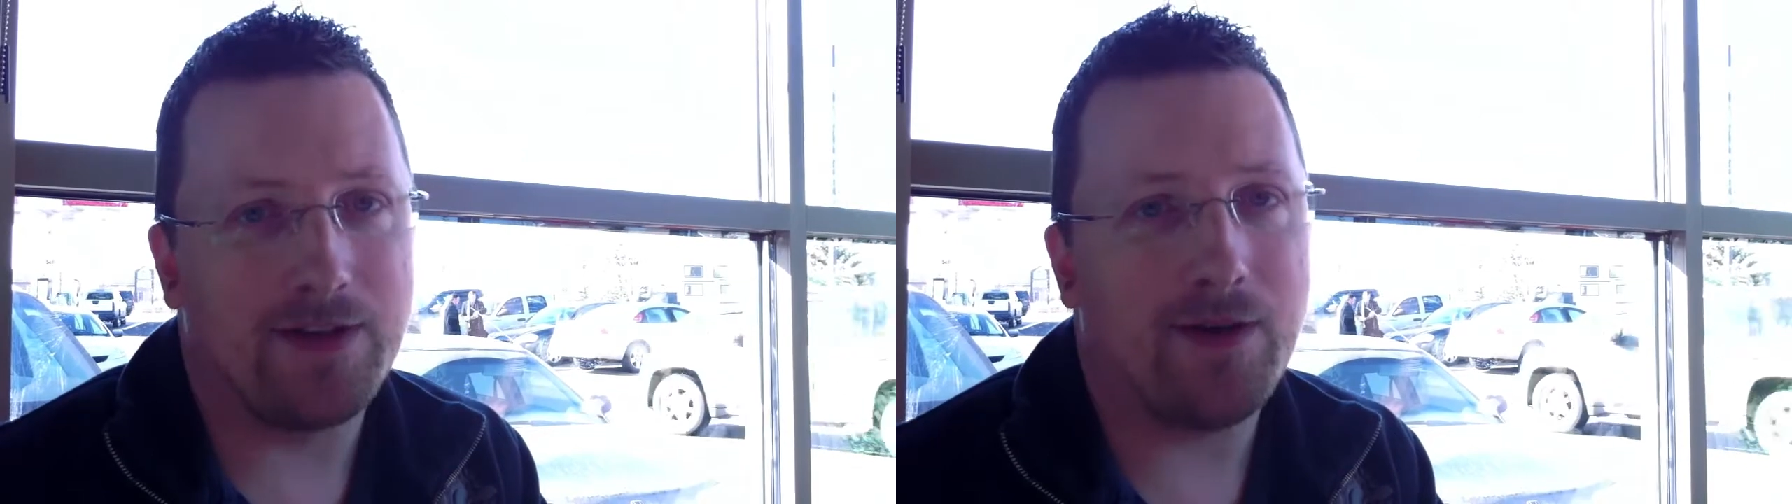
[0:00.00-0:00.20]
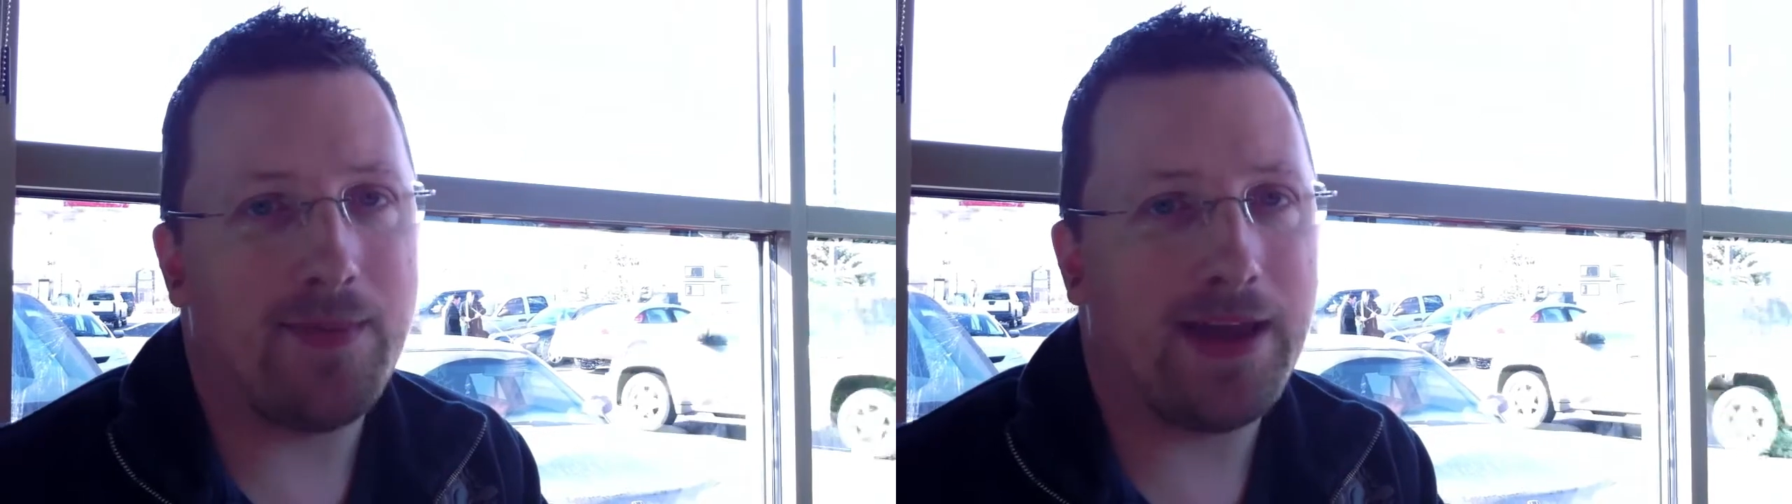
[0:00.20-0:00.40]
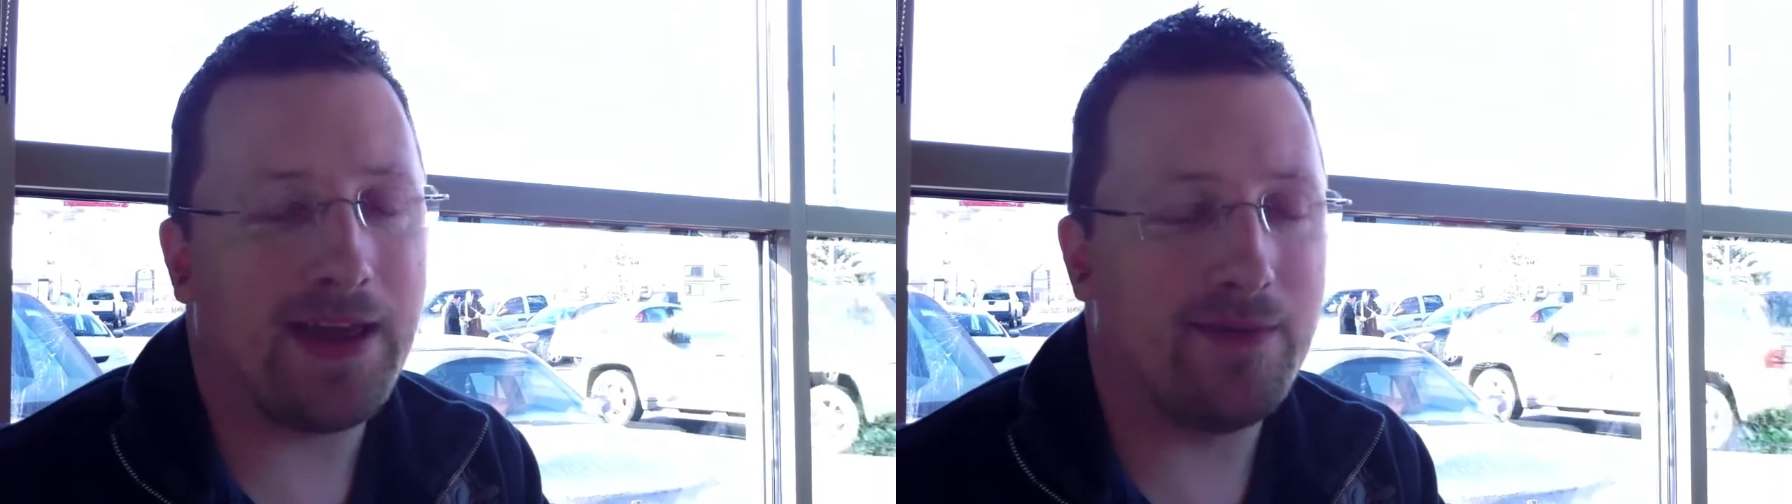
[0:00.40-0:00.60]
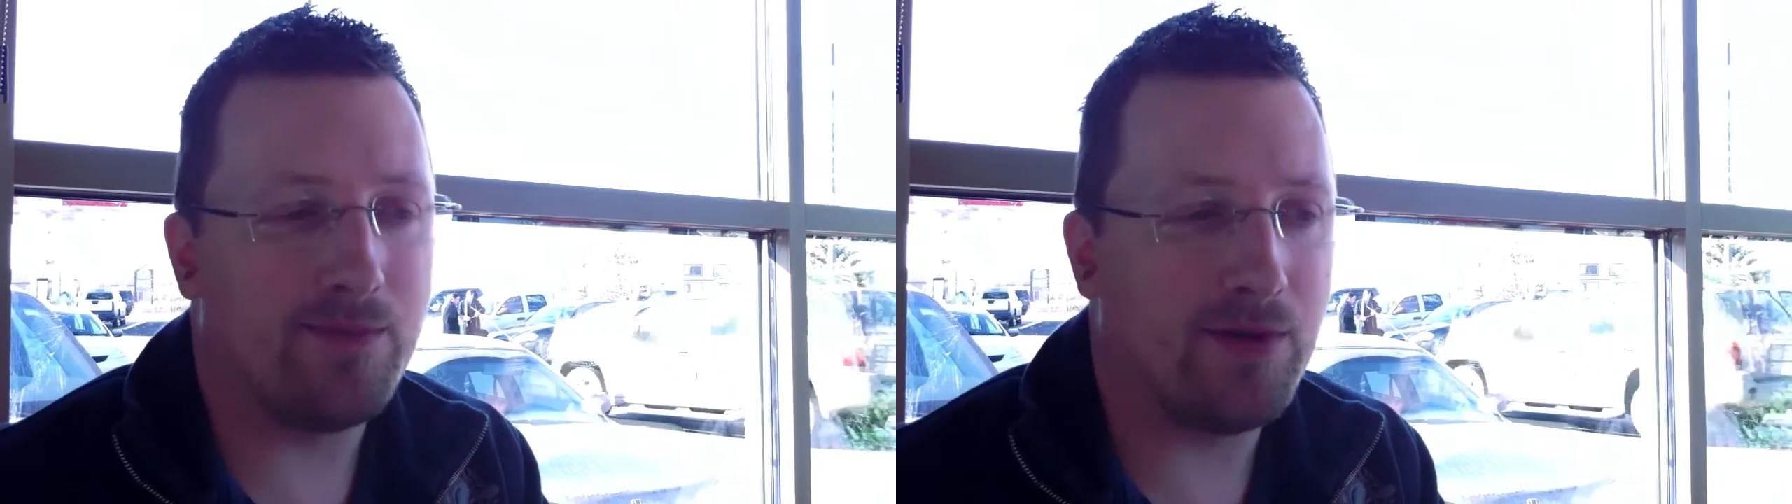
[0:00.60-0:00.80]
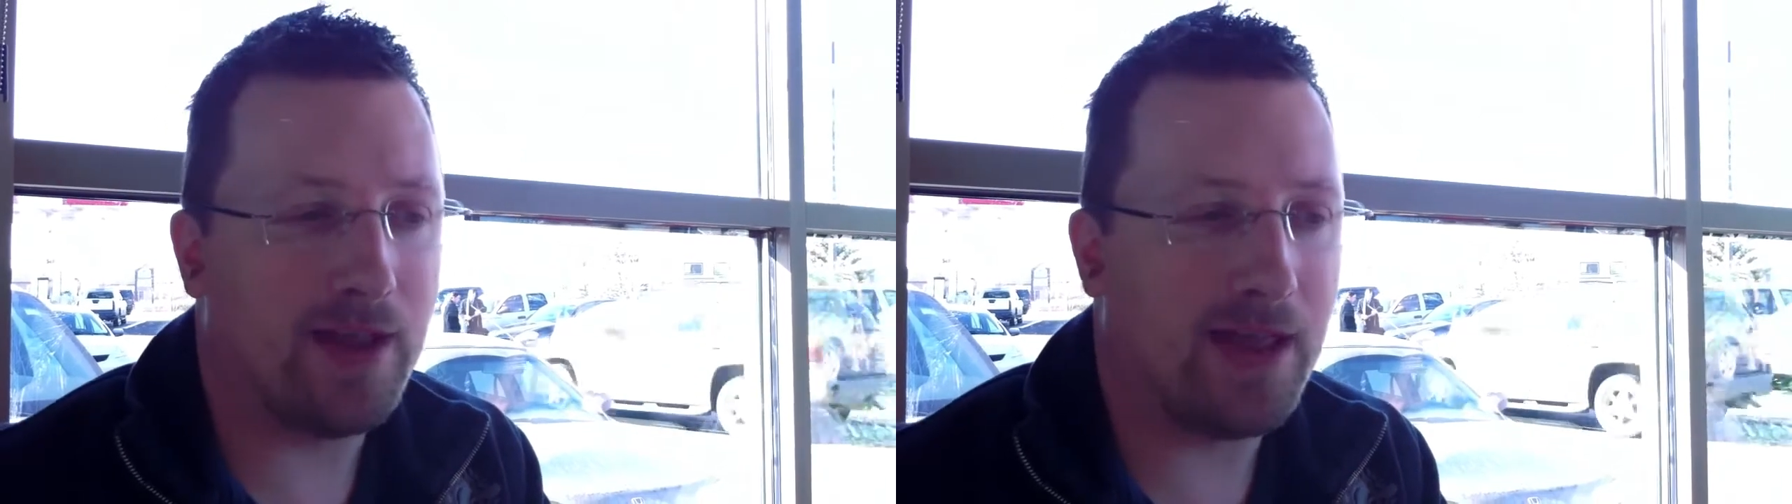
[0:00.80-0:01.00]
if you're not
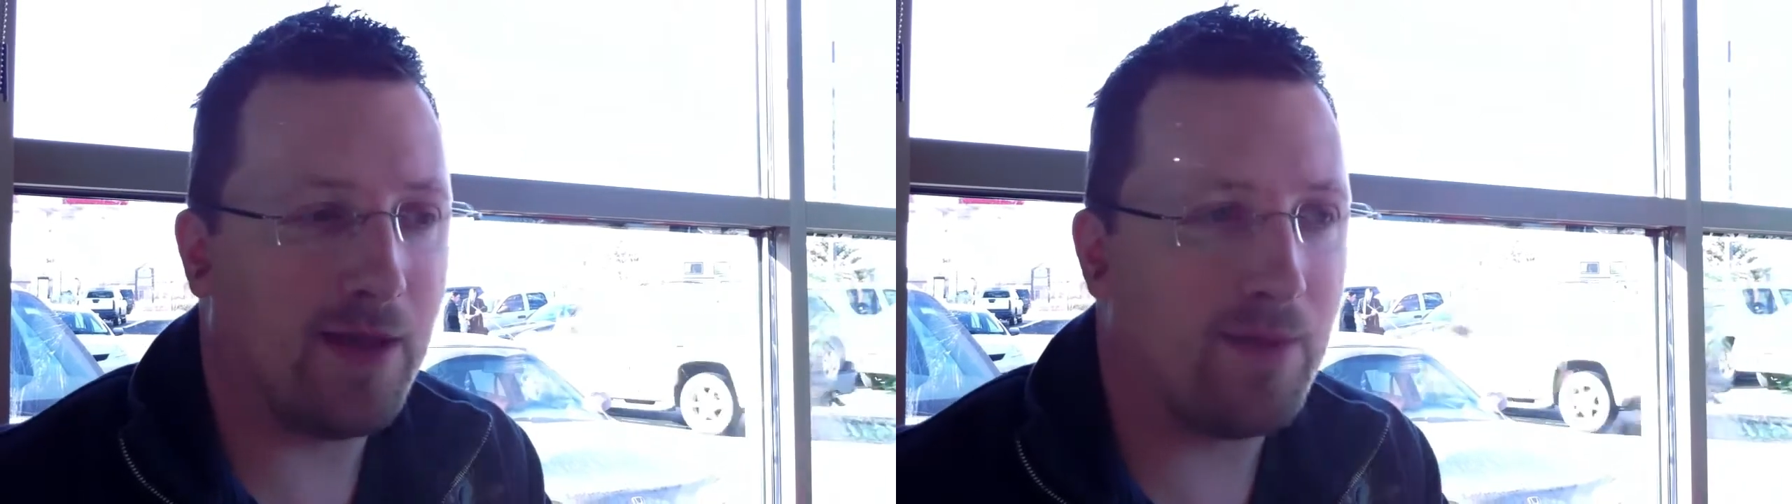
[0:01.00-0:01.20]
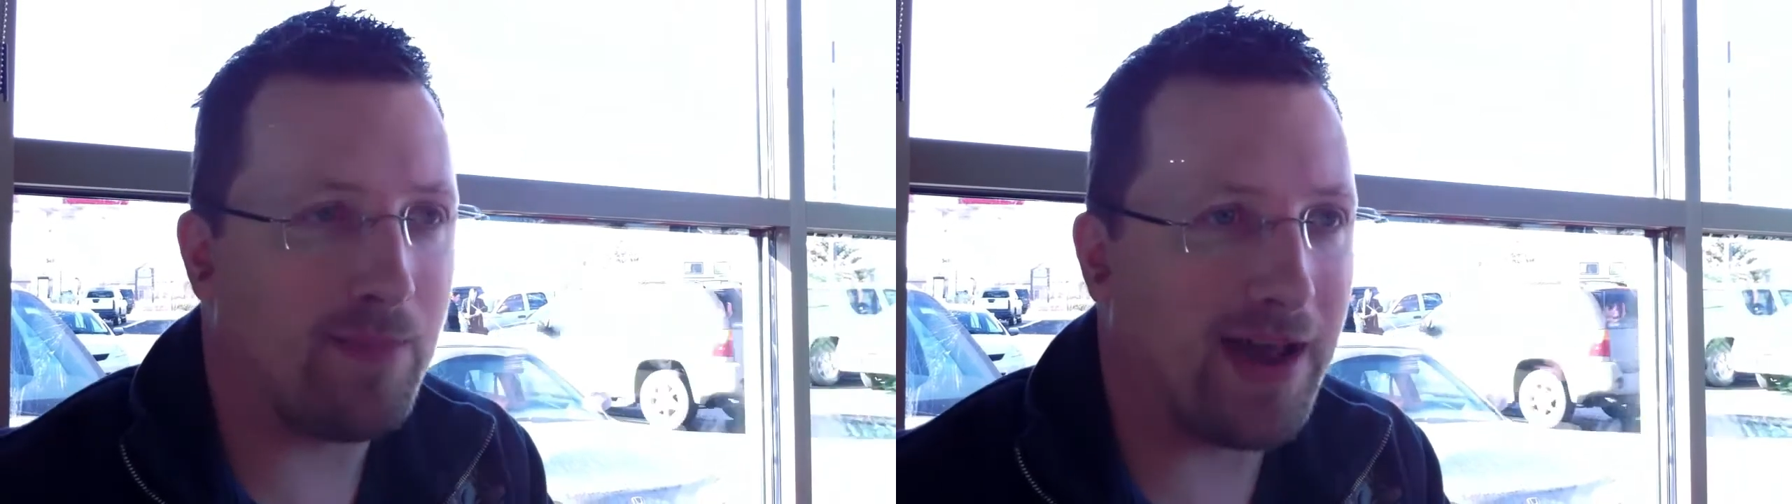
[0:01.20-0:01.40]
making money